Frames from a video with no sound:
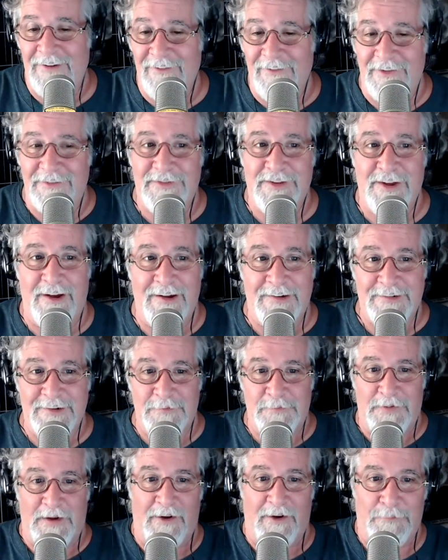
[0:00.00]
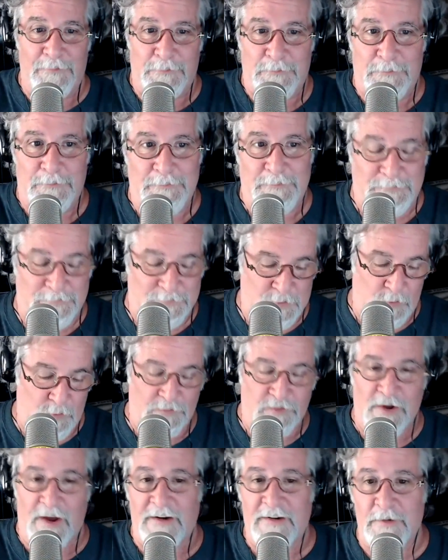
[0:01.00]
We've talked about
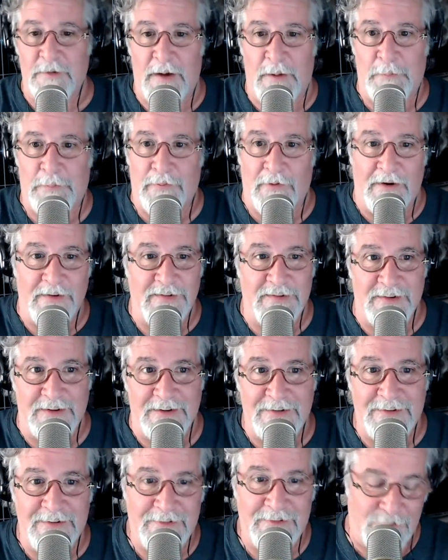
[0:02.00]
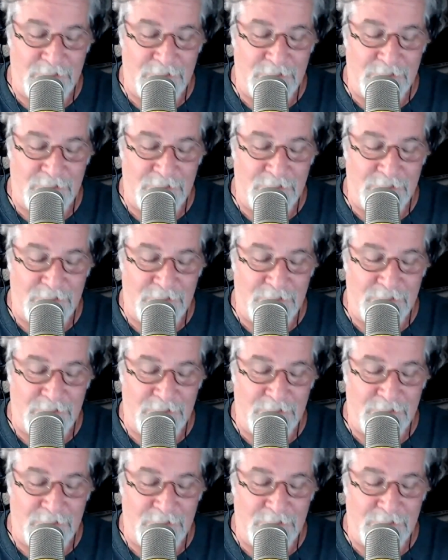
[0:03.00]
pricing.